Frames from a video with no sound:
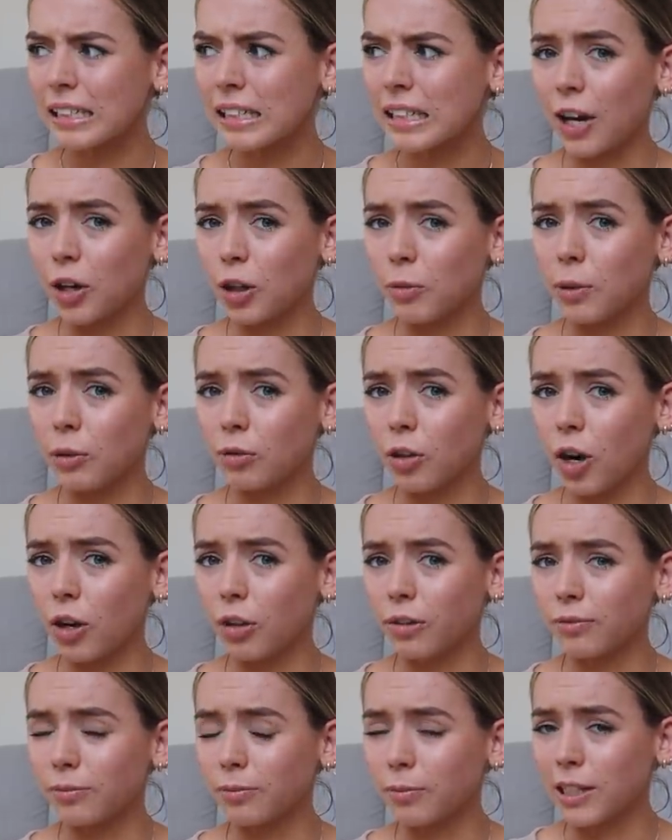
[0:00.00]
I could be
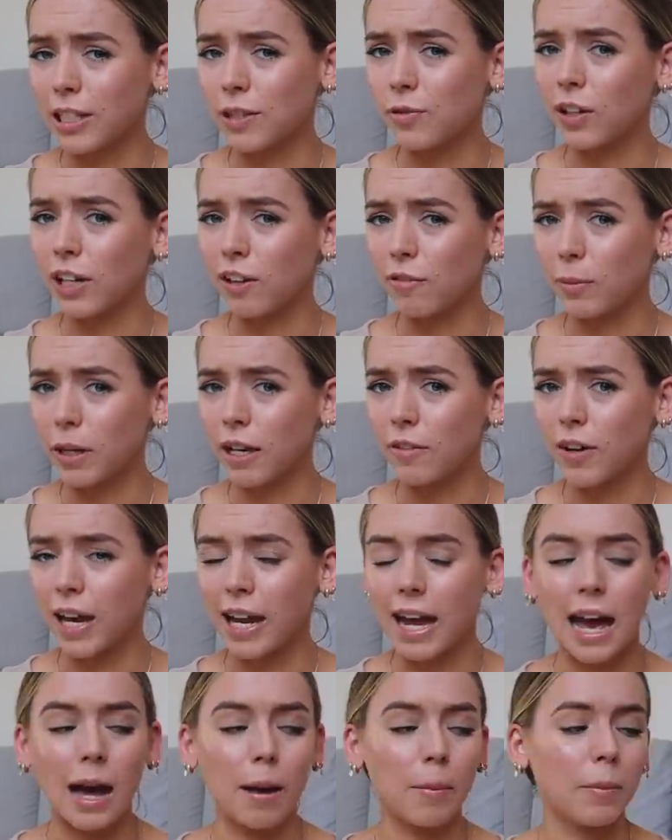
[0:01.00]
wrong, please forgive me if I
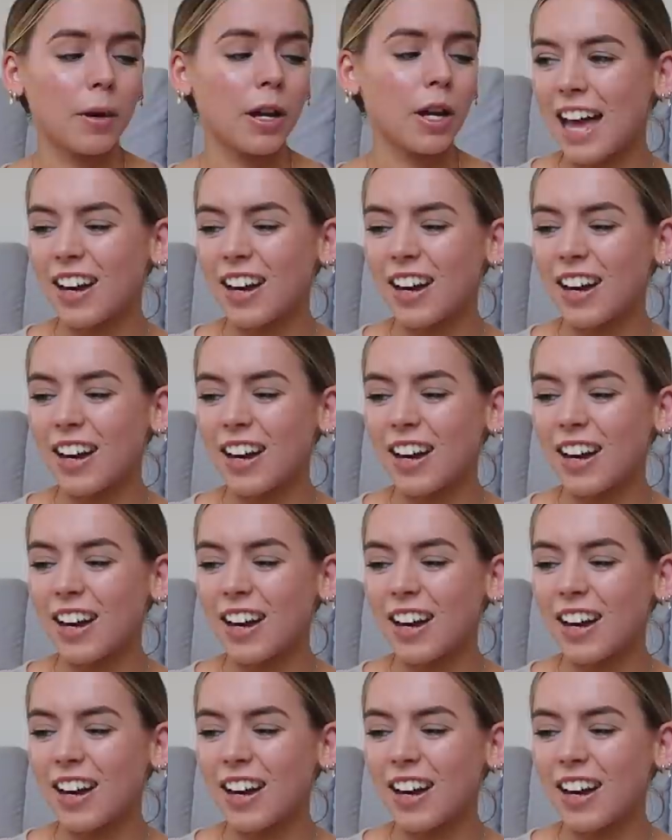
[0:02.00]
am.